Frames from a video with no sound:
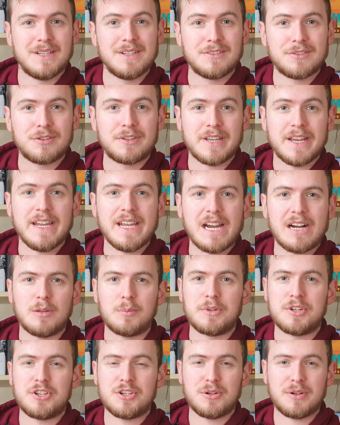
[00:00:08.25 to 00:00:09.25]
Today I'll
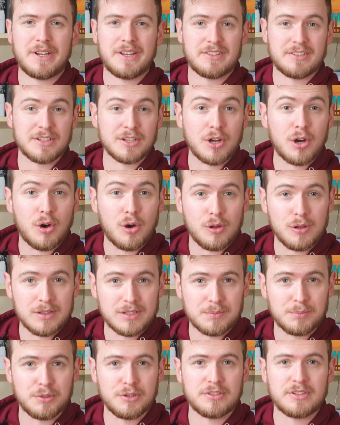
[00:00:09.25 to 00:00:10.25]
be showcasing all
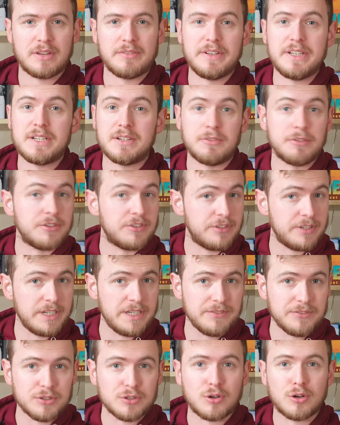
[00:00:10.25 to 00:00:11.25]
the books I've either received